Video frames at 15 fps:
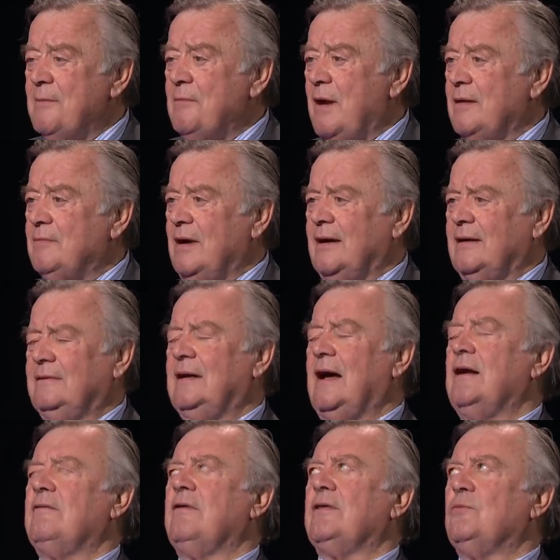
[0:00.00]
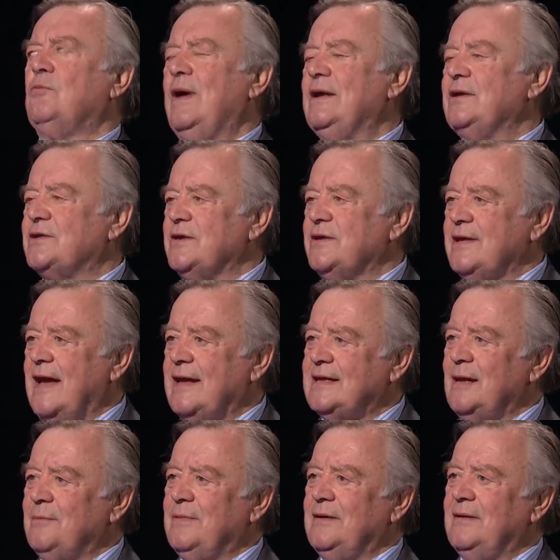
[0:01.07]
My, my, I rather wince at that.
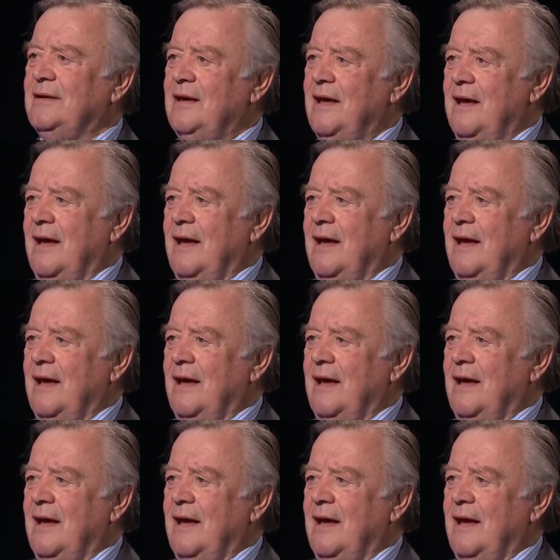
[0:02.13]
I mean.